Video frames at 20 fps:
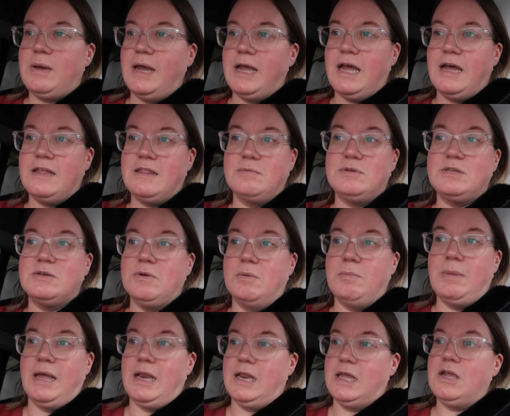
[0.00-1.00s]
I had them do a
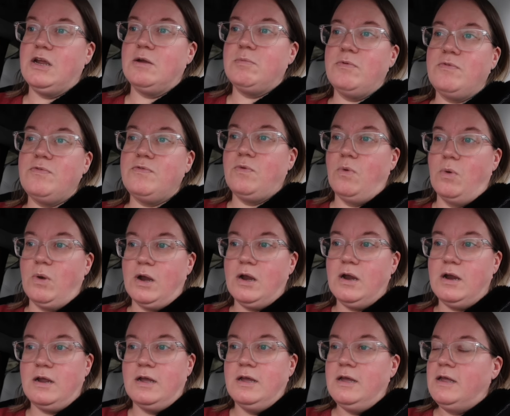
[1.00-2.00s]
manicure
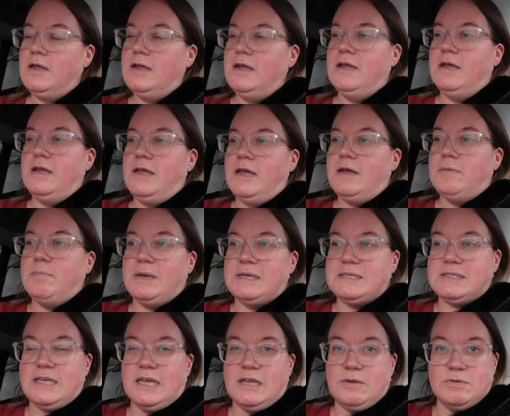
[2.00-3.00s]
before. My
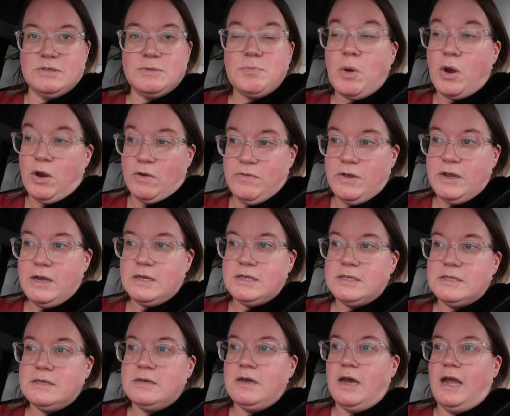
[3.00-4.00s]
skin was
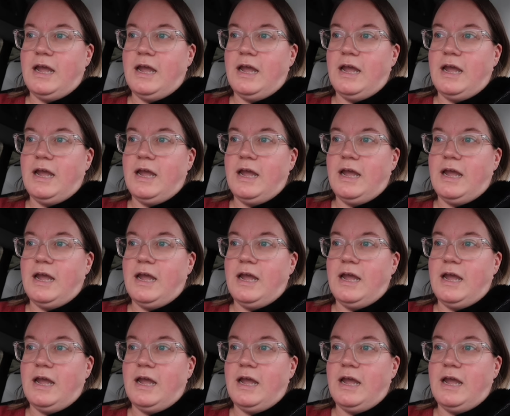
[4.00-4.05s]
perfect.